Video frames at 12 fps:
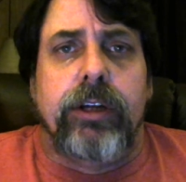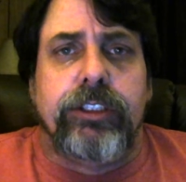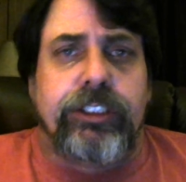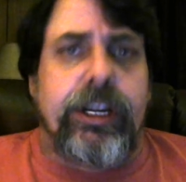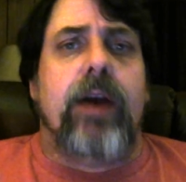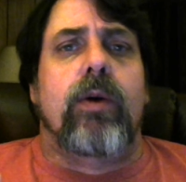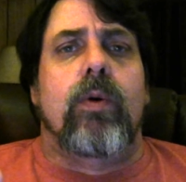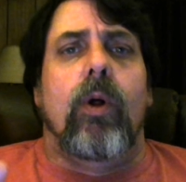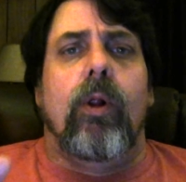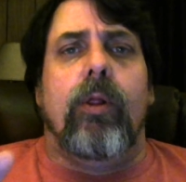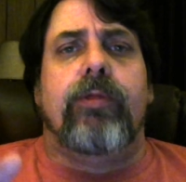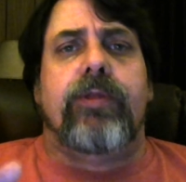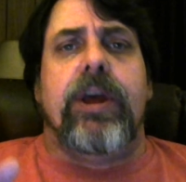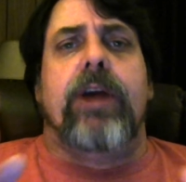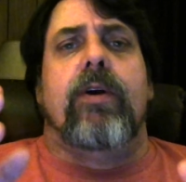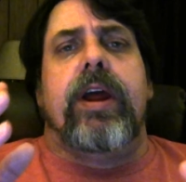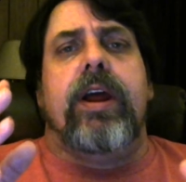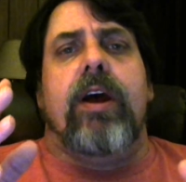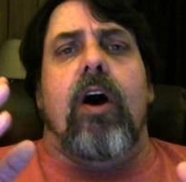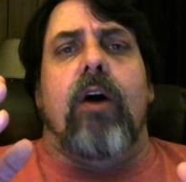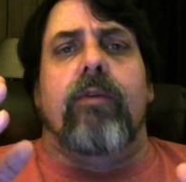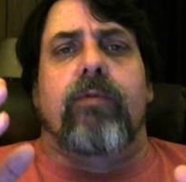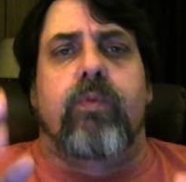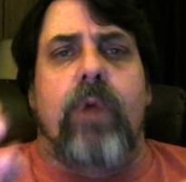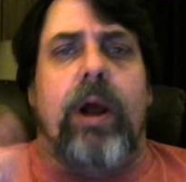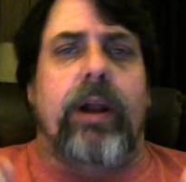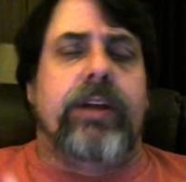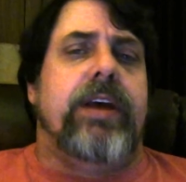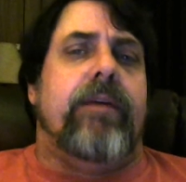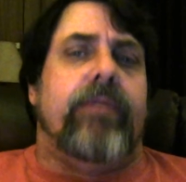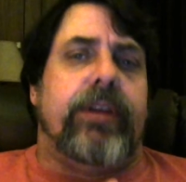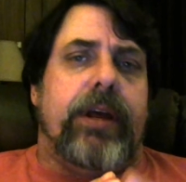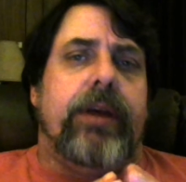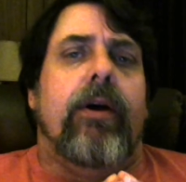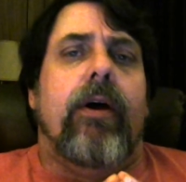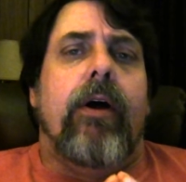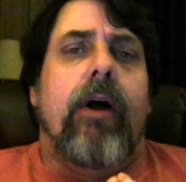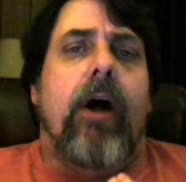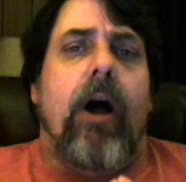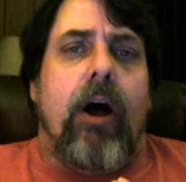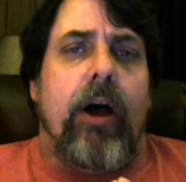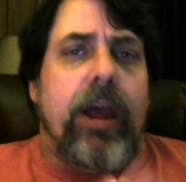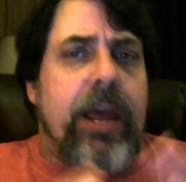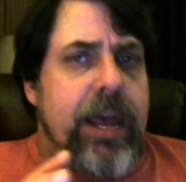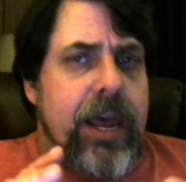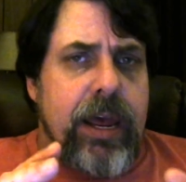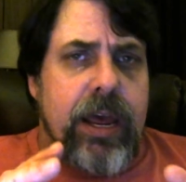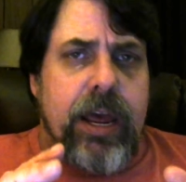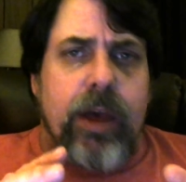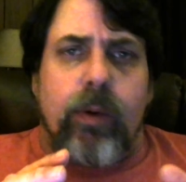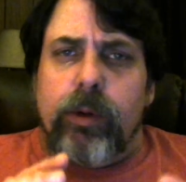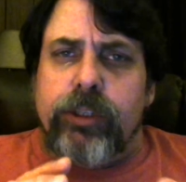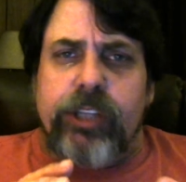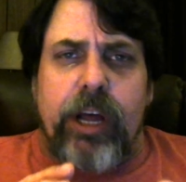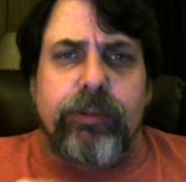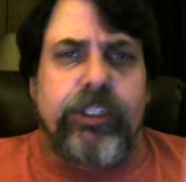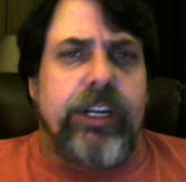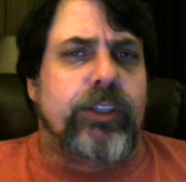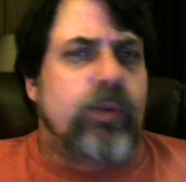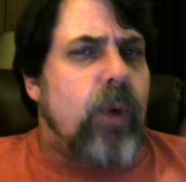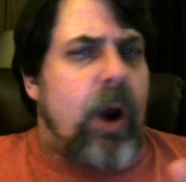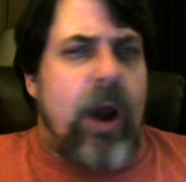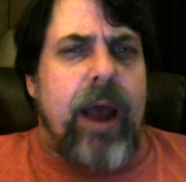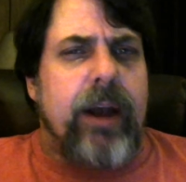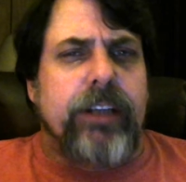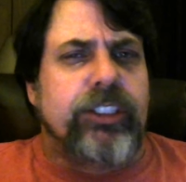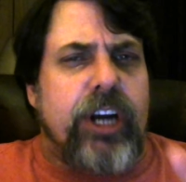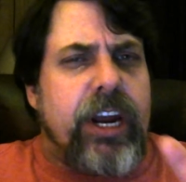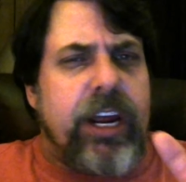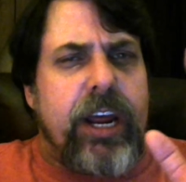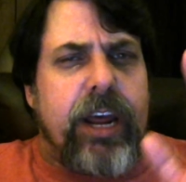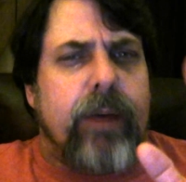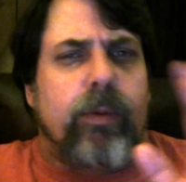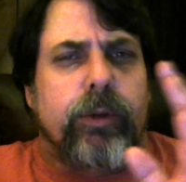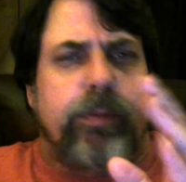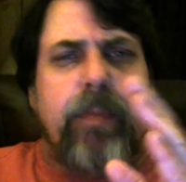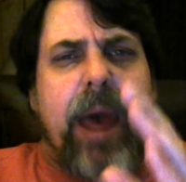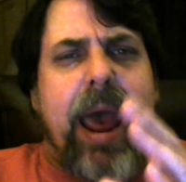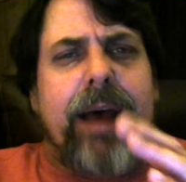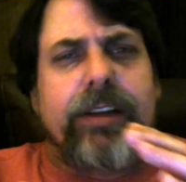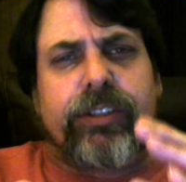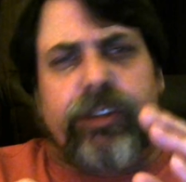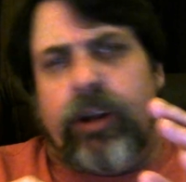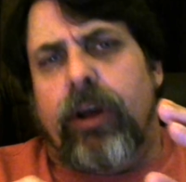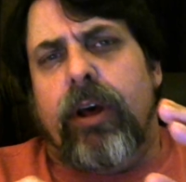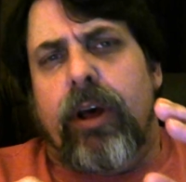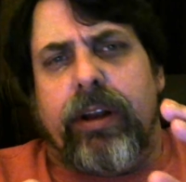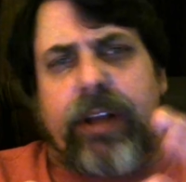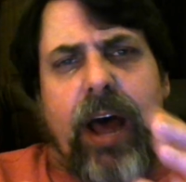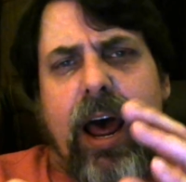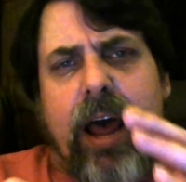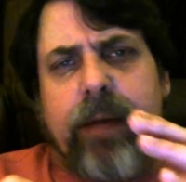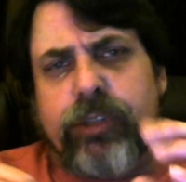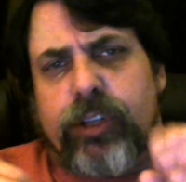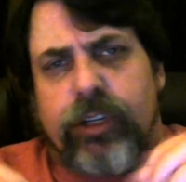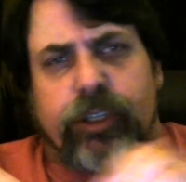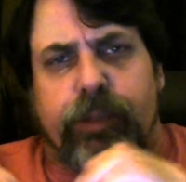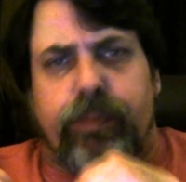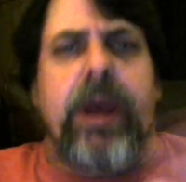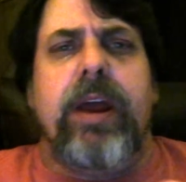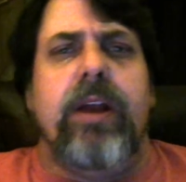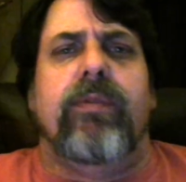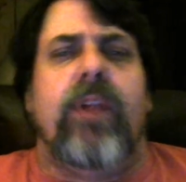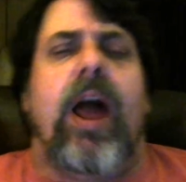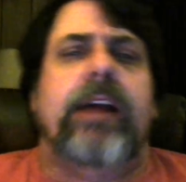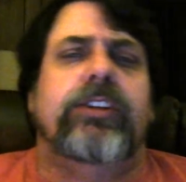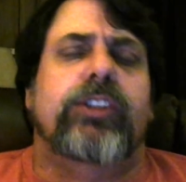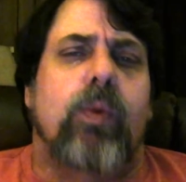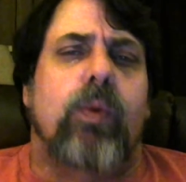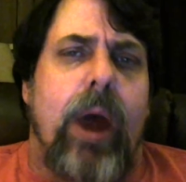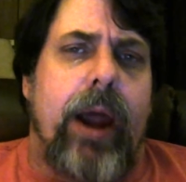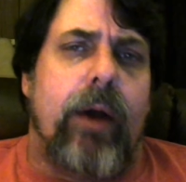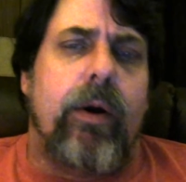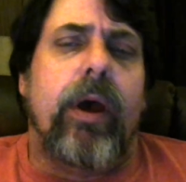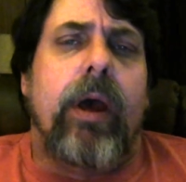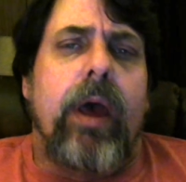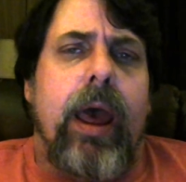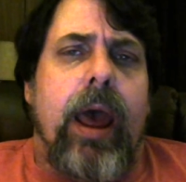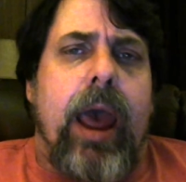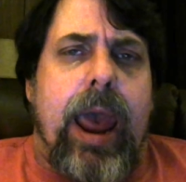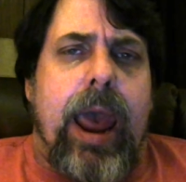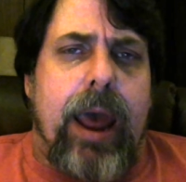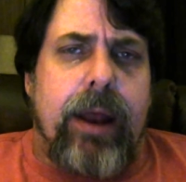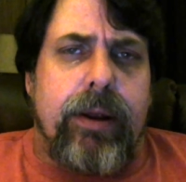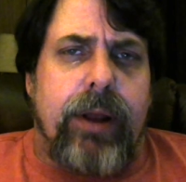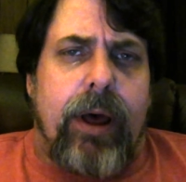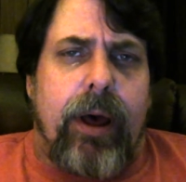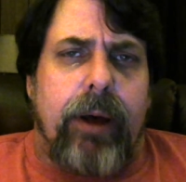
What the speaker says: general theory of relativity. E equals mc squared. Energy equals mass times the speed of light squared. And